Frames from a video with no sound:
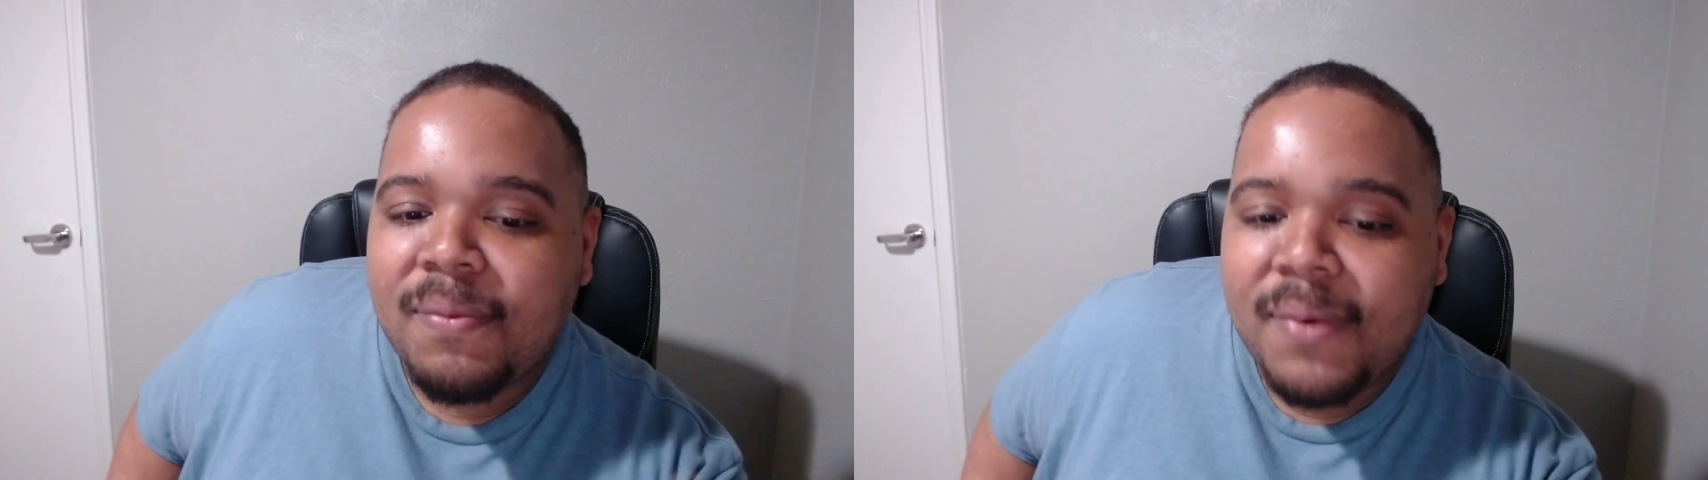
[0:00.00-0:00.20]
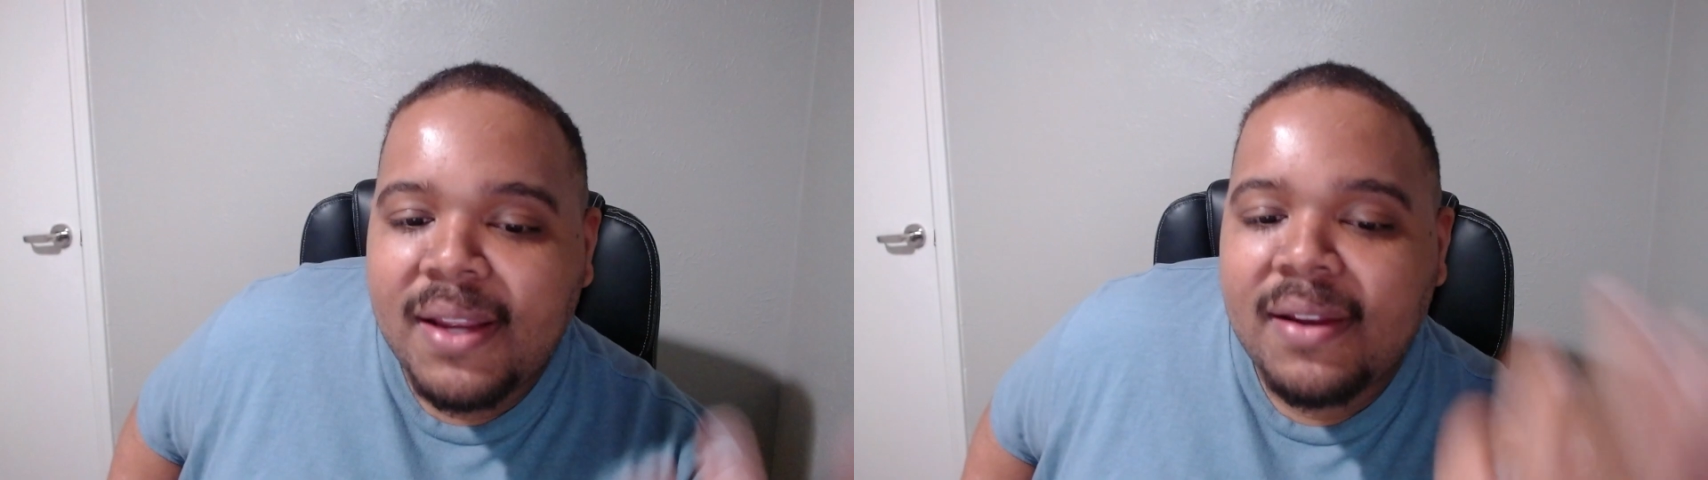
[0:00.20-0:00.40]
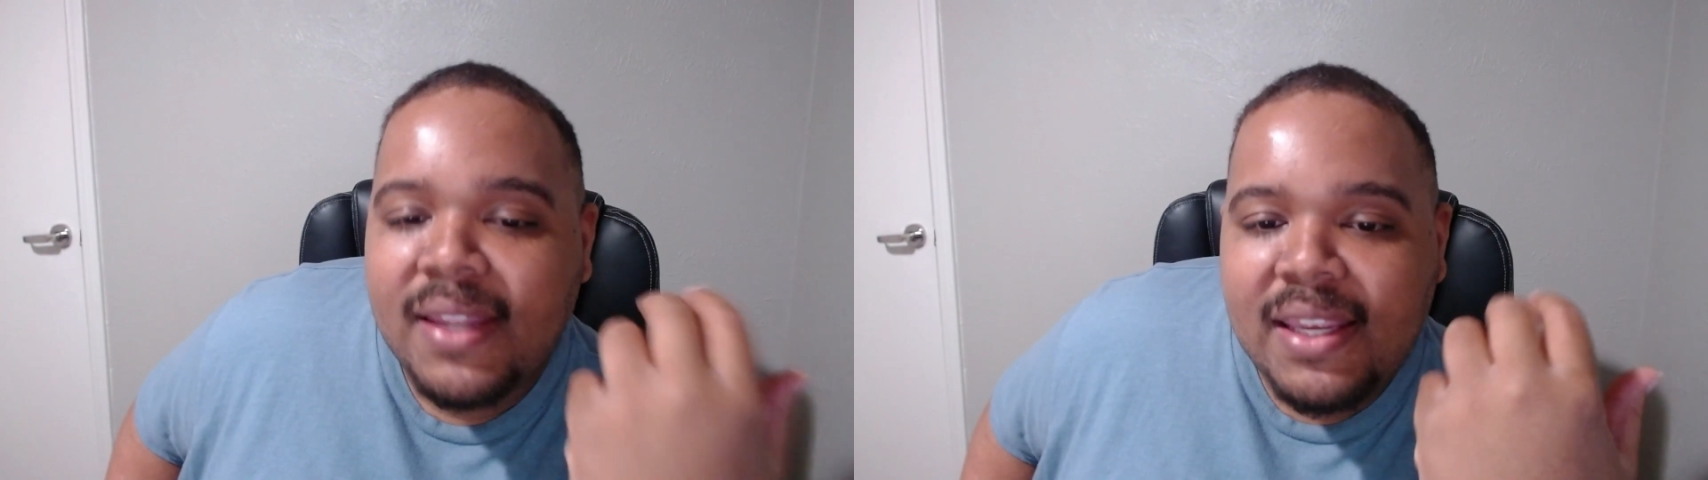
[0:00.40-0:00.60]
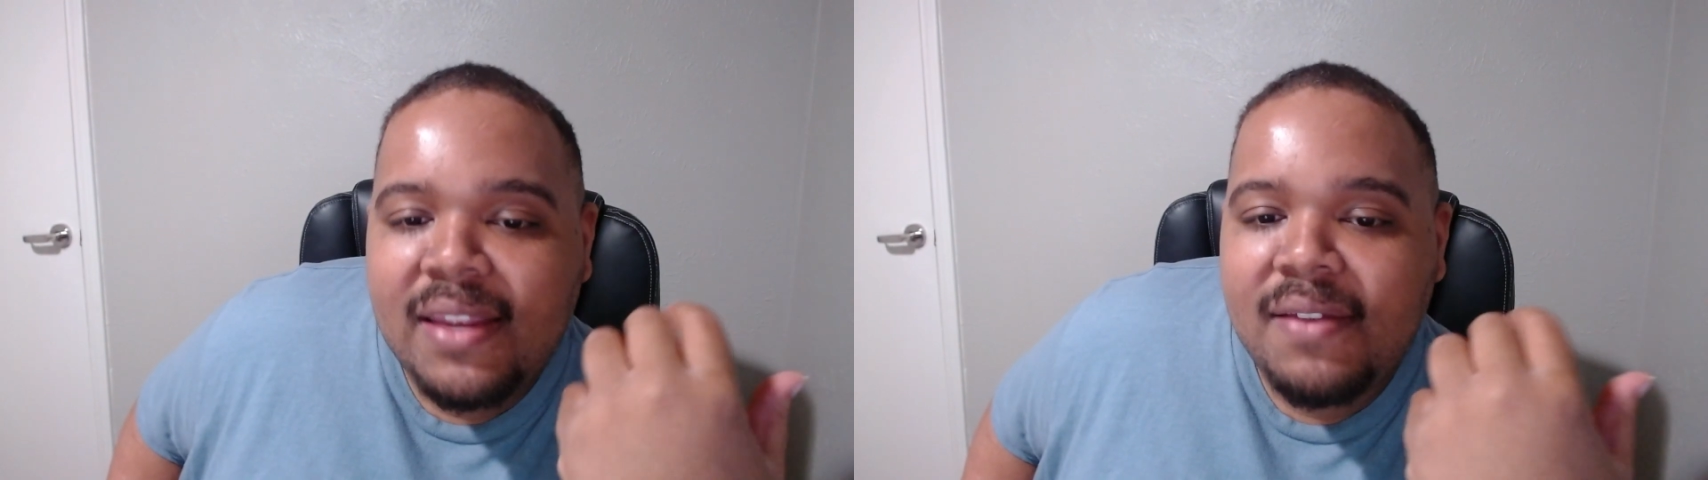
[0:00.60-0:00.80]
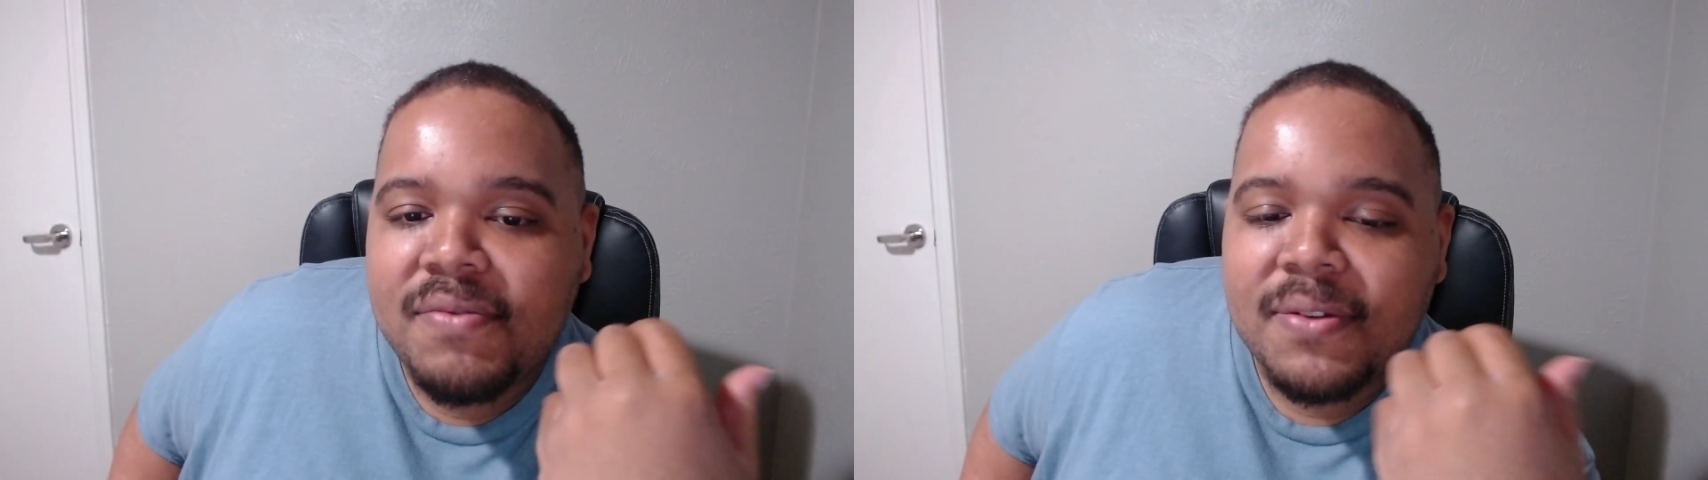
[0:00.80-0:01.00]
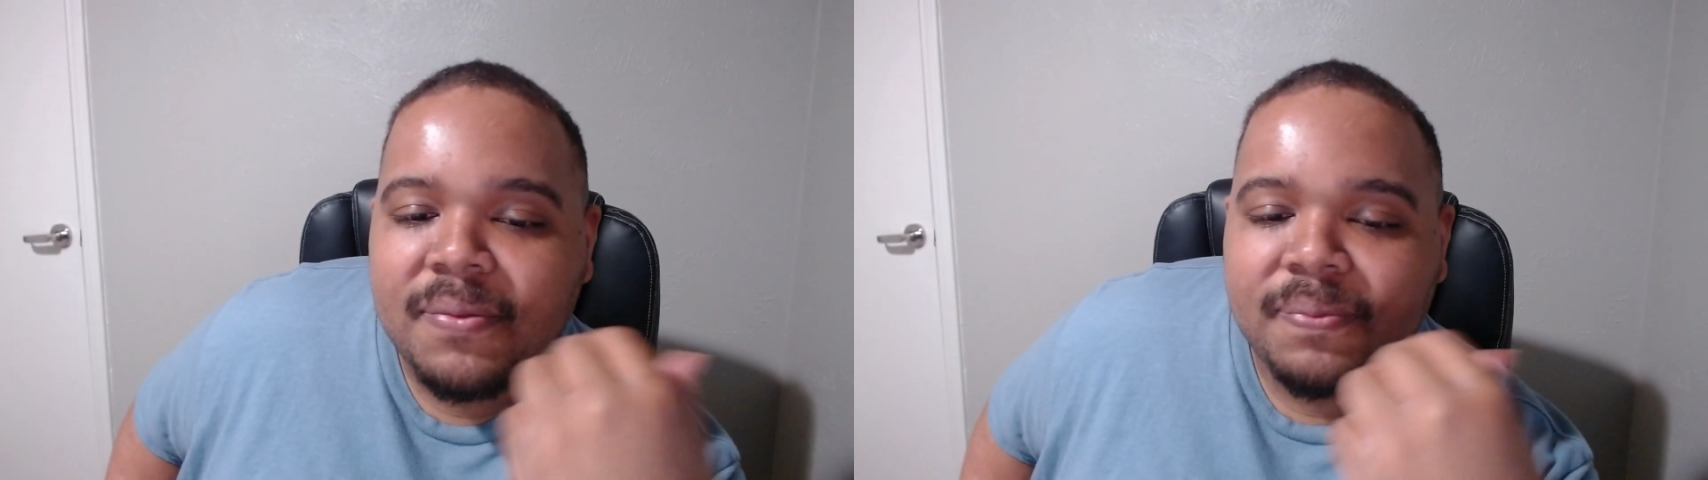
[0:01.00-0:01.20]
Rick leaves,